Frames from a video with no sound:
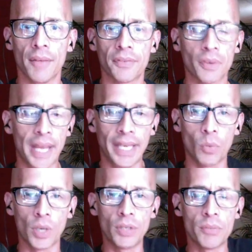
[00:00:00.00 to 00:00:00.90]
from
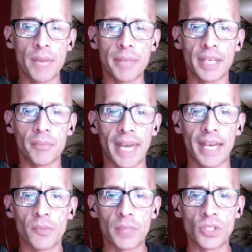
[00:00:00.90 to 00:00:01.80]
anyone who may
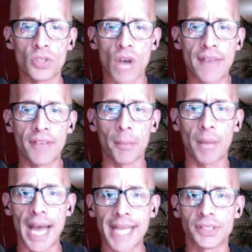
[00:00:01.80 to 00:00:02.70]
have been driving
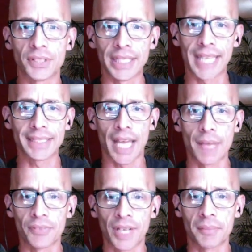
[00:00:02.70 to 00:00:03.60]
by during that time
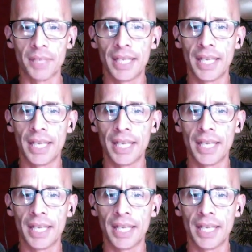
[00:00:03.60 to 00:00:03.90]
frame.